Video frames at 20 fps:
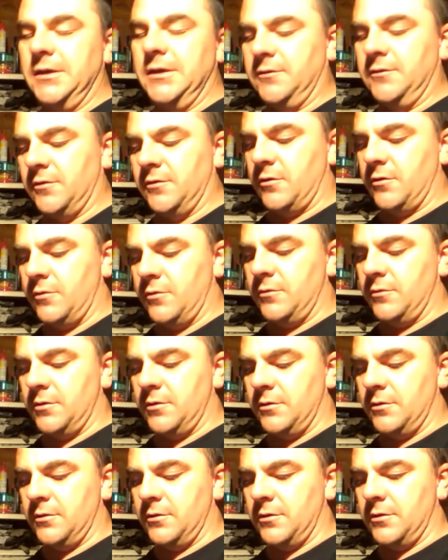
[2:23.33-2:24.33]
So
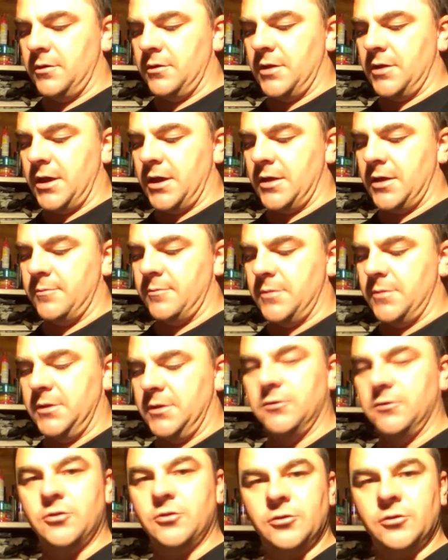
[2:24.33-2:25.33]

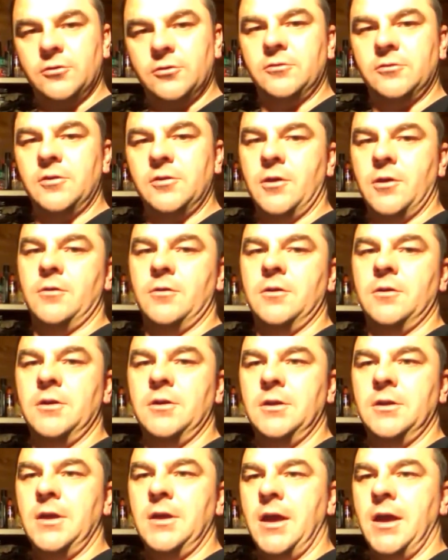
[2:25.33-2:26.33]
it's good to know.
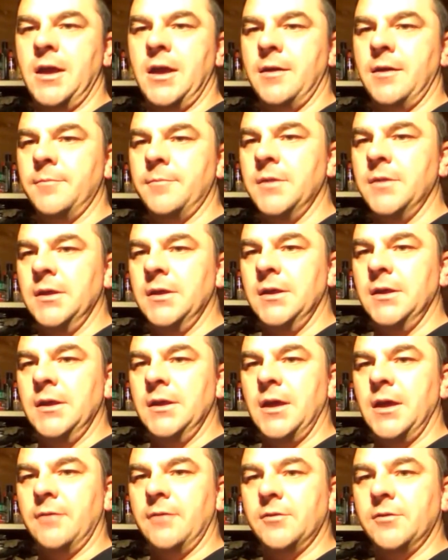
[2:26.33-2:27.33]

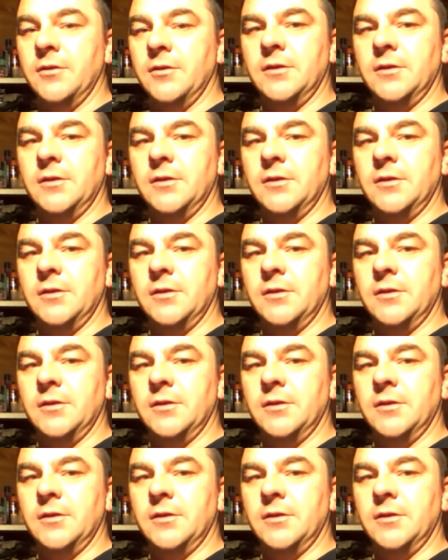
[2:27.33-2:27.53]
I've done